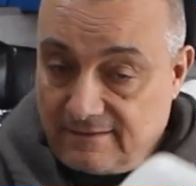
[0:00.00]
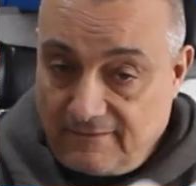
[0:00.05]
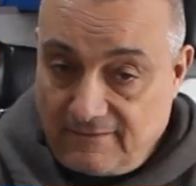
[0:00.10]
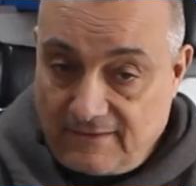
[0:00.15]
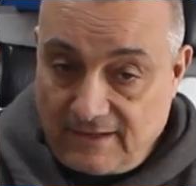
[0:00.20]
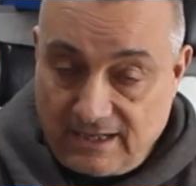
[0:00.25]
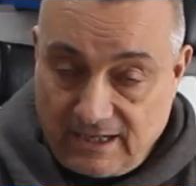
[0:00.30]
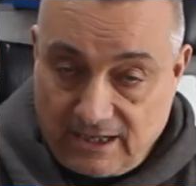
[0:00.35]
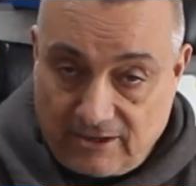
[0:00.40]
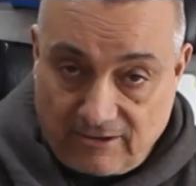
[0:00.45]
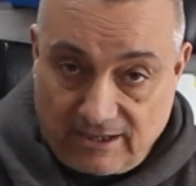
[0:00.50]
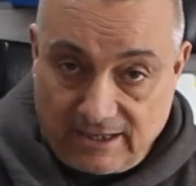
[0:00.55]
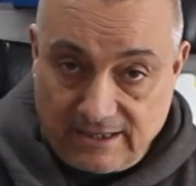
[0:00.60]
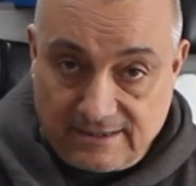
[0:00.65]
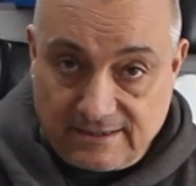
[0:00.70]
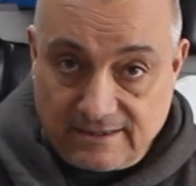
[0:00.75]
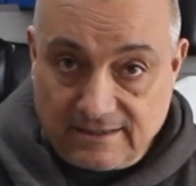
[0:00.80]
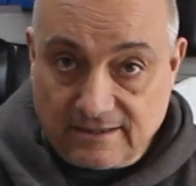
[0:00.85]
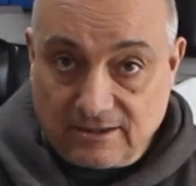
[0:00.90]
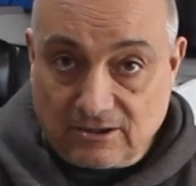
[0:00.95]
They're
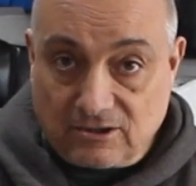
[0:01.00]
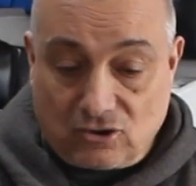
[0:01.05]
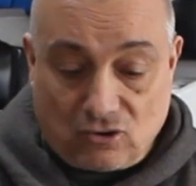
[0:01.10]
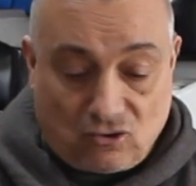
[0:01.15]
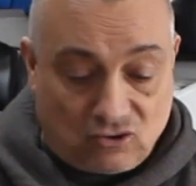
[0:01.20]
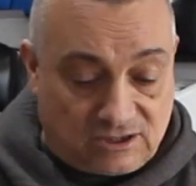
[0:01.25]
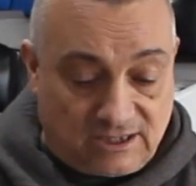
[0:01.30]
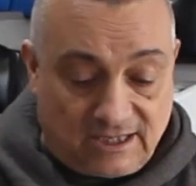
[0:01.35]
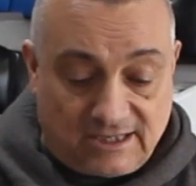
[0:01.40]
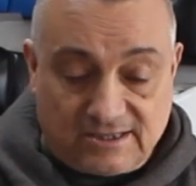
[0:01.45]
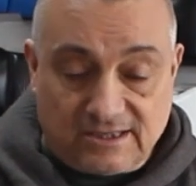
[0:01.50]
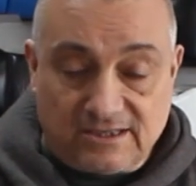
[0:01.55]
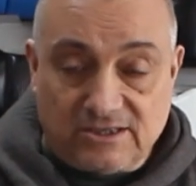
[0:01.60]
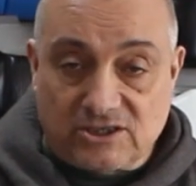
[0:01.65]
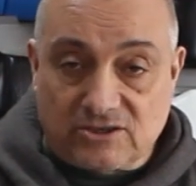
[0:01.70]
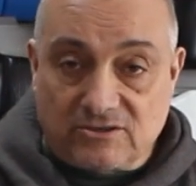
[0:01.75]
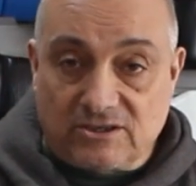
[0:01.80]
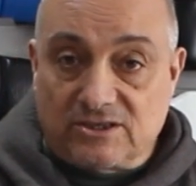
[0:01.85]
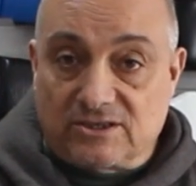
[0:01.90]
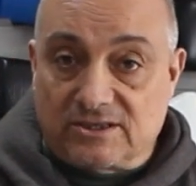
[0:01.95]
great. It cause less
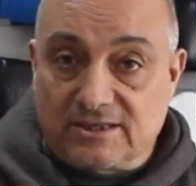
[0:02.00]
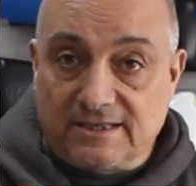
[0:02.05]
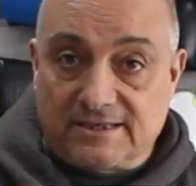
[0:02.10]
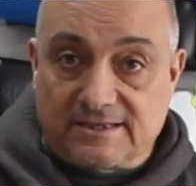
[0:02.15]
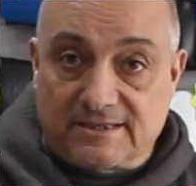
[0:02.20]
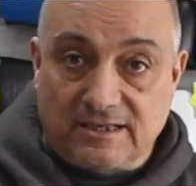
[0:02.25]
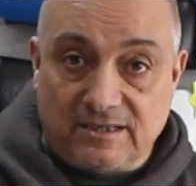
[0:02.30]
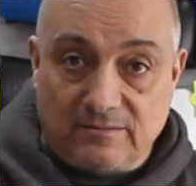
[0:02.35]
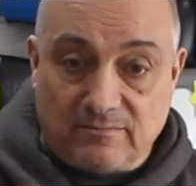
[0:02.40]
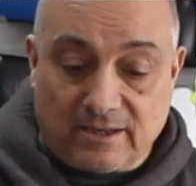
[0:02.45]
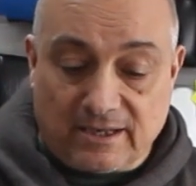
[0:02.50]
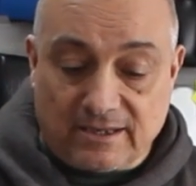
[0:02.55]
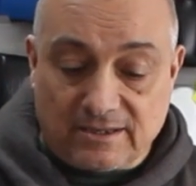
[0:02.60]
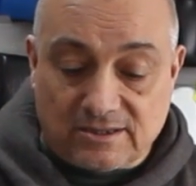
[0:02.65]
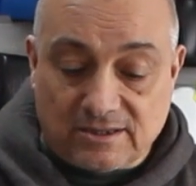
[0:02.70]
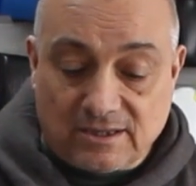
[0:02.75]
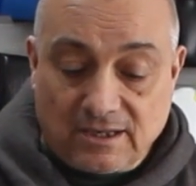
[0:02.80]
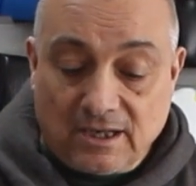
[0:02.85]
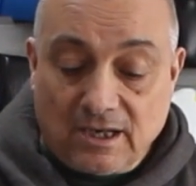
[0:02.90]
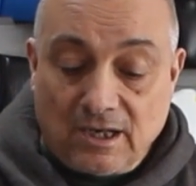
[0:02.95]
injuries to your
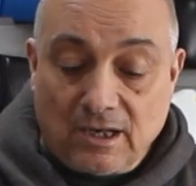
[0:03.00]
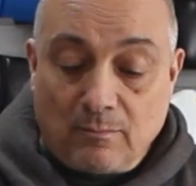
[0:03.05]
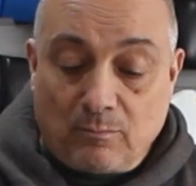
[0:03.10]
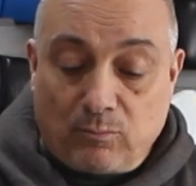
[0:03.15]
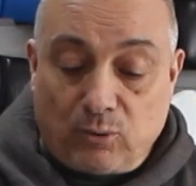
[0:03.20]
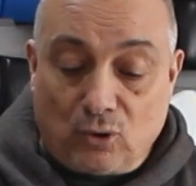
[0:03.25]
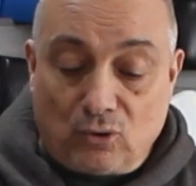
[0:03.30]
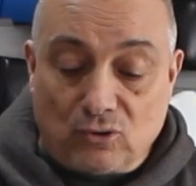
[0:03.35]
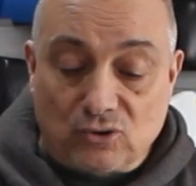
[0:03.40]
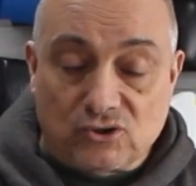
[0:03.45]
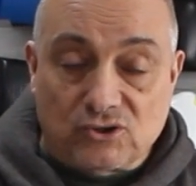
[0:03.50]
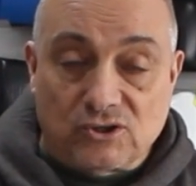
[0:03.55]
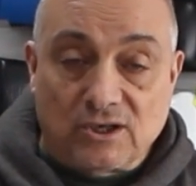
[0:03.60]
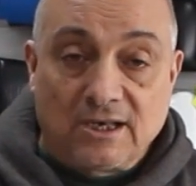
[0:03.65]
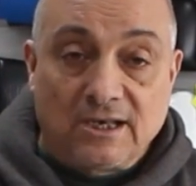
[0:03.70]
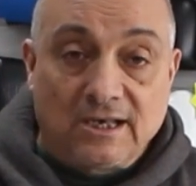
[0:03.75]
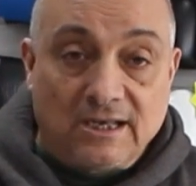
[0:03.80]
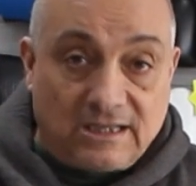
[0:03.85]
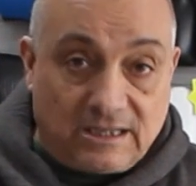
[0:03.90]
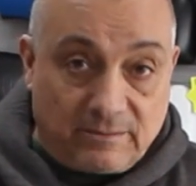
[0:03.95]
teammates, plus
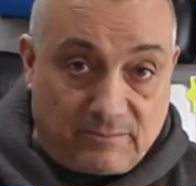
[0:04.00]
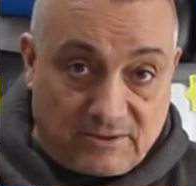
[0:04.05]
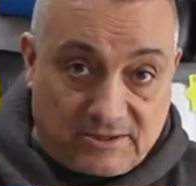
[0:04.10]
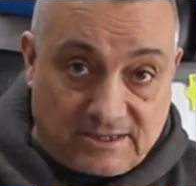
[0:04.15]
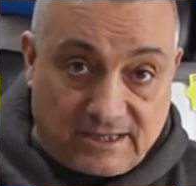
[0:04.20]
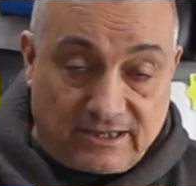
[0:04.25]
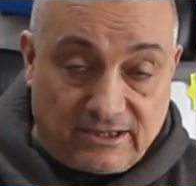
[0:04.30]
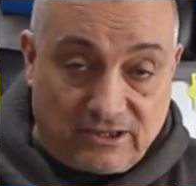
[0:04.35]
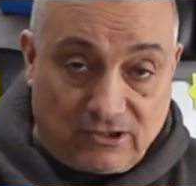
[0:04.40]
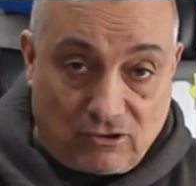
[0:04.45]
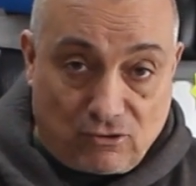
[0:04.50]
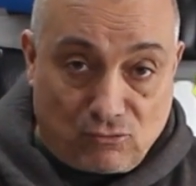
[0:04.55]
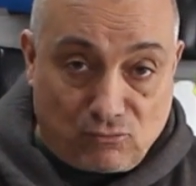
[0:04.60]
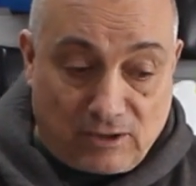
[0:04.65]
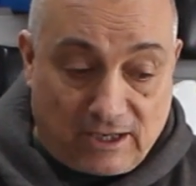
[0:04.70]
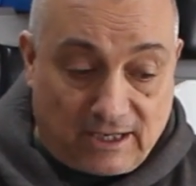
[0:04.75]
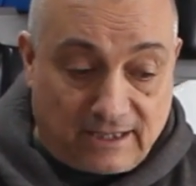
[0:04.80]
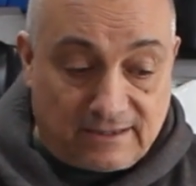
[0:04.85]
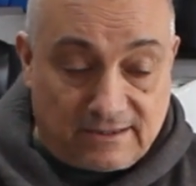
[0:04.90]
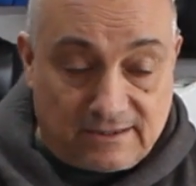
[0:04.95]
they protect your own
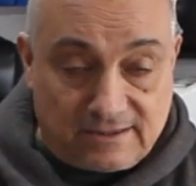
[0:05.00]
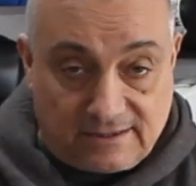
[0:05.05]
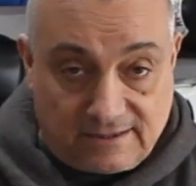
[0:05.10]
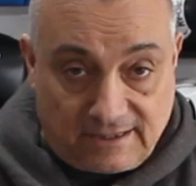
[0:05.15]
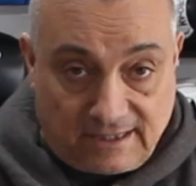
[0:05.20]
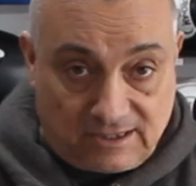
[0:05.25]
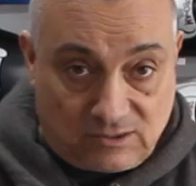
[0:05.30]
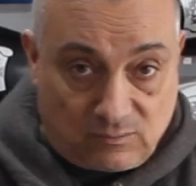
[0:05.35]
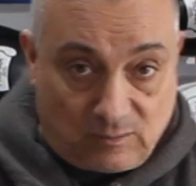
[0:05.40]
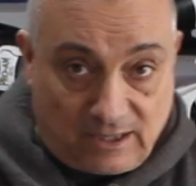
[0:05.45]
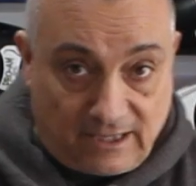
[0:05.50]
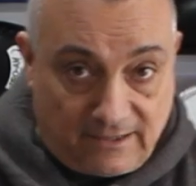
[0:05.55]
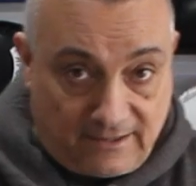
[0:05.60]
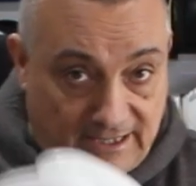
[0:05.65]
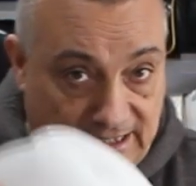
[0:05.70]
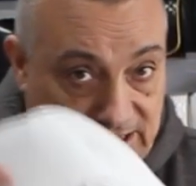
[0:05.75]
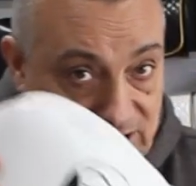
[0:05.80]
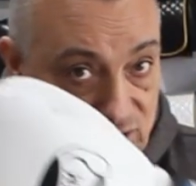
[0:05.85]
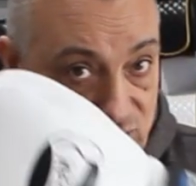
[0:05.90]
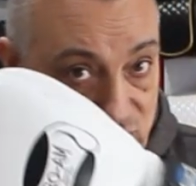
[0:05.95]
hands. That's why
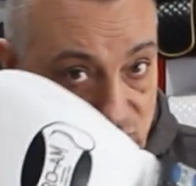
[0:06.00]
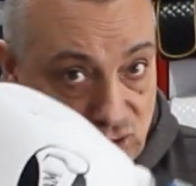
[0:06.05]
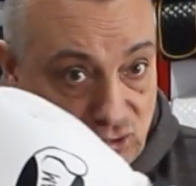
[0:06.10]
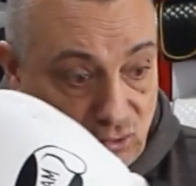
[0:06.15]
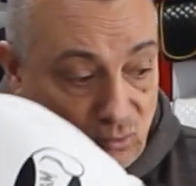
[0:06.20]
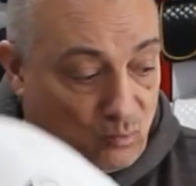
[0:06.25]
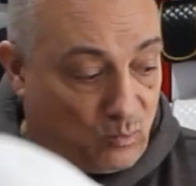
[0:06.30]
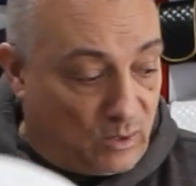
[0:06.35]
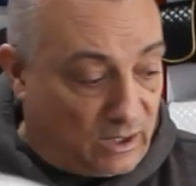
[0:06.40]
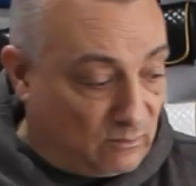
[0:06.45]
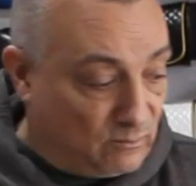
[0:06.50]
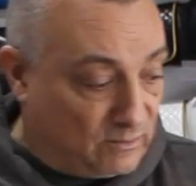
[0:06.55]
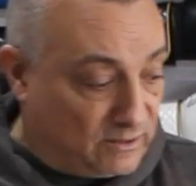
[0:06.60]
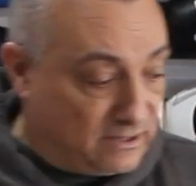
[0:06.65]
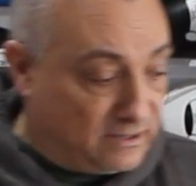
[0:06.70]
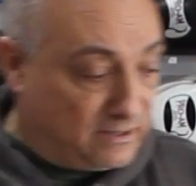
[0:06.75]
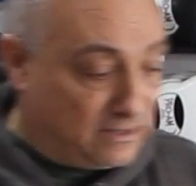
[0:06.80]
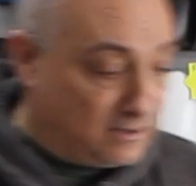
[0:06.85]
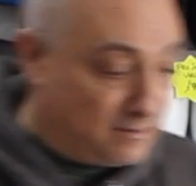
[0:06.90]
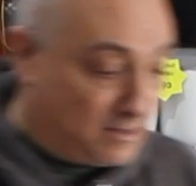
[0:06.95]
they do so well
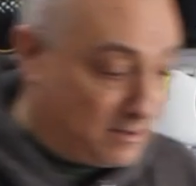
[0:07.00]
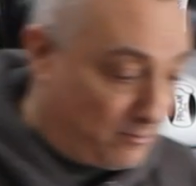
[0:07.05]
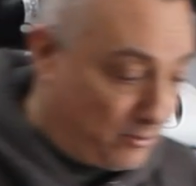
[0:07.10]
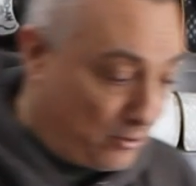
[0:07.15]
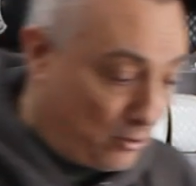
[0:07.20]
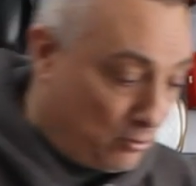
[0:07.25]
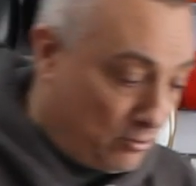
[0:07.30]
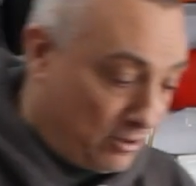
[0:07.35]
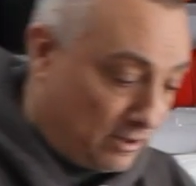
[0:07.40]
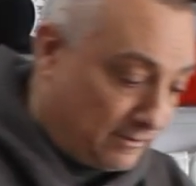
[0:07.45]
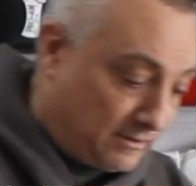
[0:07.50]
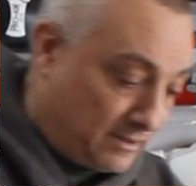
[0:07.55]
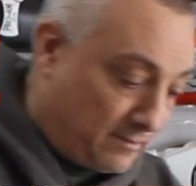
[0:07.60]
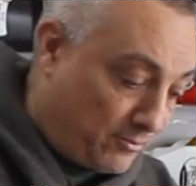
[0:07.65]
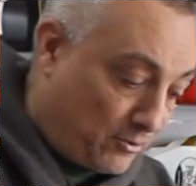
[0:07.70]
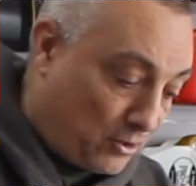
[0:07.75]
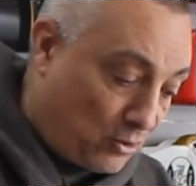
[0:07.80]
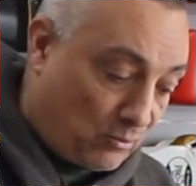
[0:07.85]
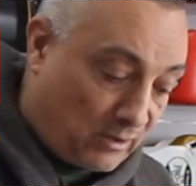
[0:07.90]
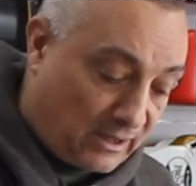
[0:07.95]
with the
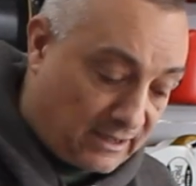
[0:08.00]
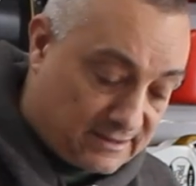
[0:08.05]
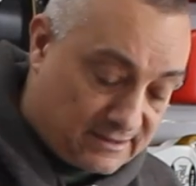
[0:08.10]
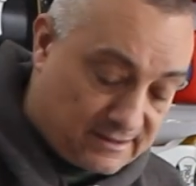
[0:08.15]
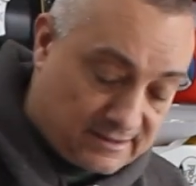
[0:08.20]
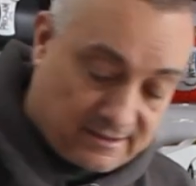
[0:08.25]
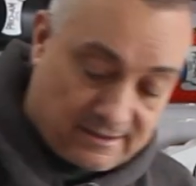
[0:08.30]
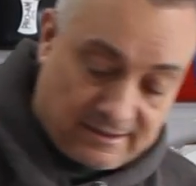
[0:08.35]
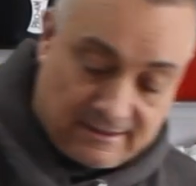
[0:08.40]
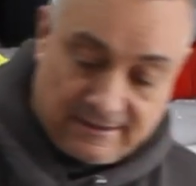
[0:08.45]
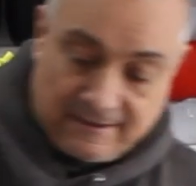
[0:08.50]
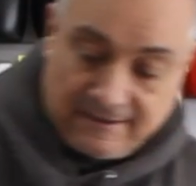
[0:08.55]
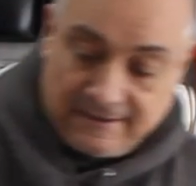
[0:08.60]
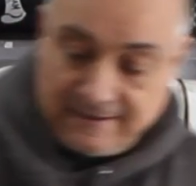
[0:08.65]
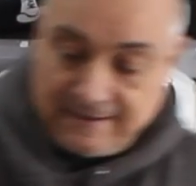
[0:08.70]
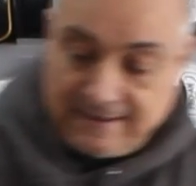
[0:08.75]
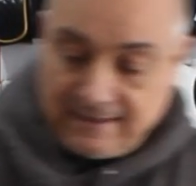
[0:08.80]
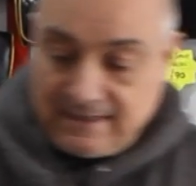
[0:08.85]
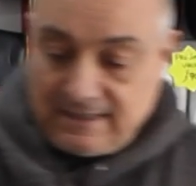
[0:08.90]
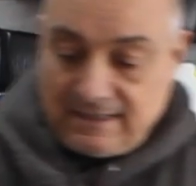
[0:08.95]
pro lads.
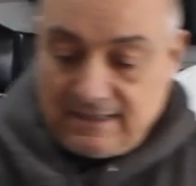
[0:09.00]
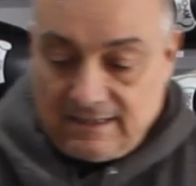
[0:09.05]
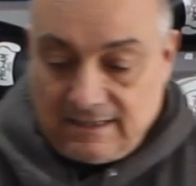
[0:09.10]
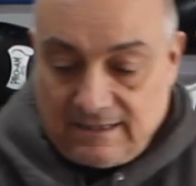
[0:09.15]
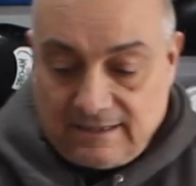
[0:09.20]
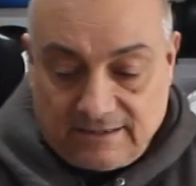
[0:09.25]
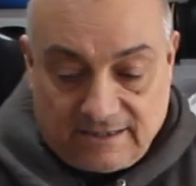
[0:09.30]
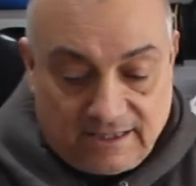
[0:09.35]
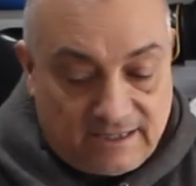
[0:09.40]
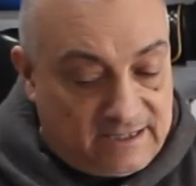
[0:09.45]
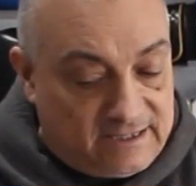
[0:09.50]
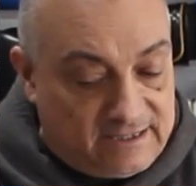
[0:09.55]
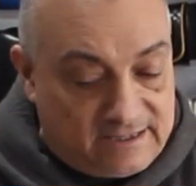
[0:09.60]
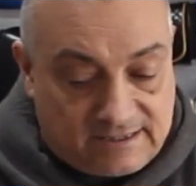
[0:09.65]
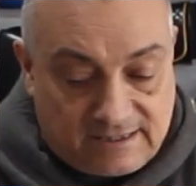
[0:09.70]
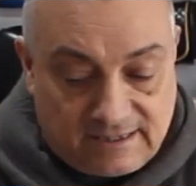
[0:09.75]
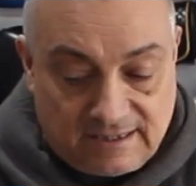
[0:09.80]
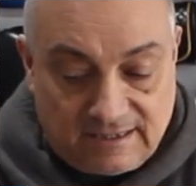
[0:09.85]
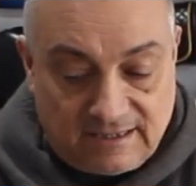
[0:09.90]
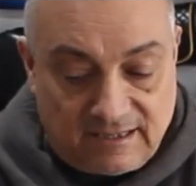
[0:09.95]

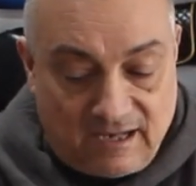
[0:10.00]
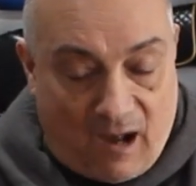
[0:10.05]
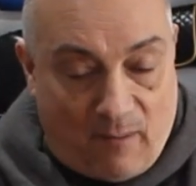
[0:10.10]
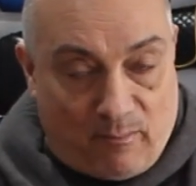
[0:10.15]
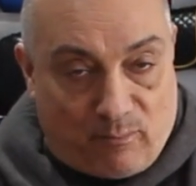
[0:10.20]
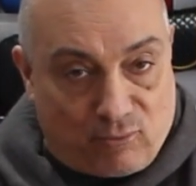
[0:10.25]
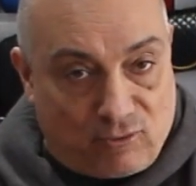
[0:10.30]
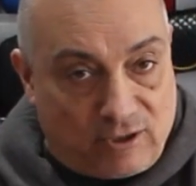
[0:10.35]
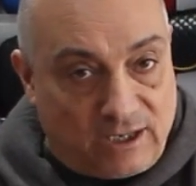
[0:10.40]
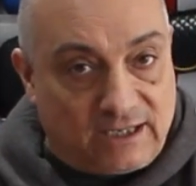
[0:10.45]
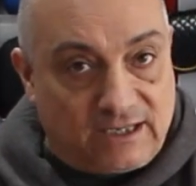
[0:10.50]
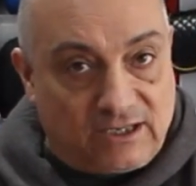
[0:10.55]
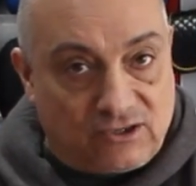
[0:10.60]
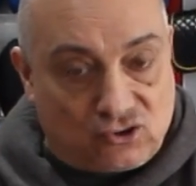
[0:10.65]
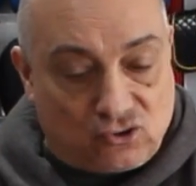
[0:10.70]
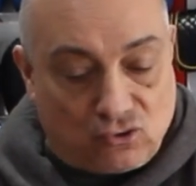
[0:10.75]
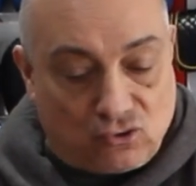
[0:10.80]
These are brilliant